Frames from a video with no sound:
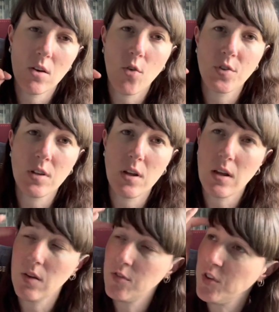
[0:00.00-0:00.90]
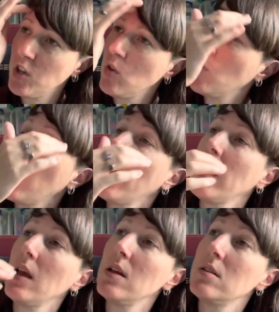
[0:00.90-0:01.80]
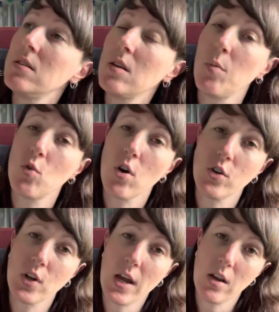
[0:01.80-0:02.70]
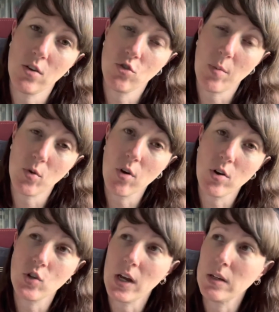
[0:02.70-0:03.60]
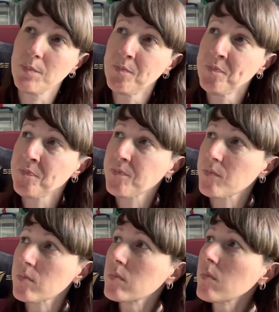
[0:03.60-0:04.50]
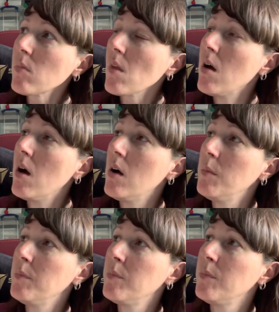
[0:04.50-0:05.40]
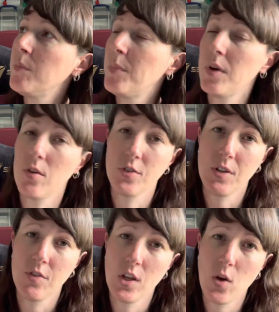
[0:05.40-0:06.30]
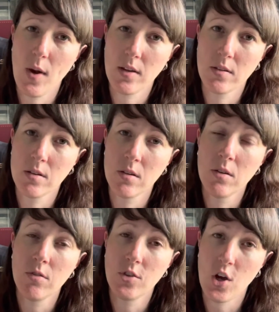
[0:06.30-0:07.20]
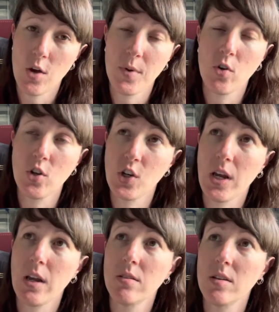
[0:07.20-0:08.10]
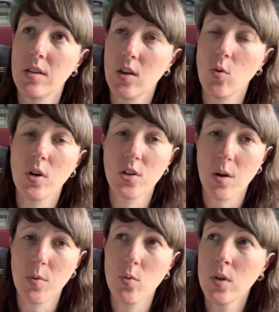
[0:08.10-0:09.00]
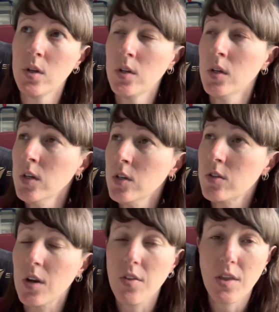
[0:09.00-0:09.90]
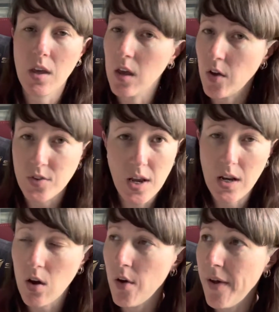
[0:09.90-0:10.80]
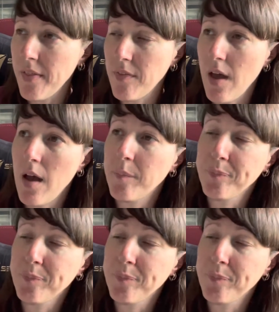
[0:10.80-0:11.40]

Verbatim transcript: obviously for UK, it's double crochet and treble crochet um, but obviously for the US terminology, it's a single and a double. So I don't think it goes any higher than that.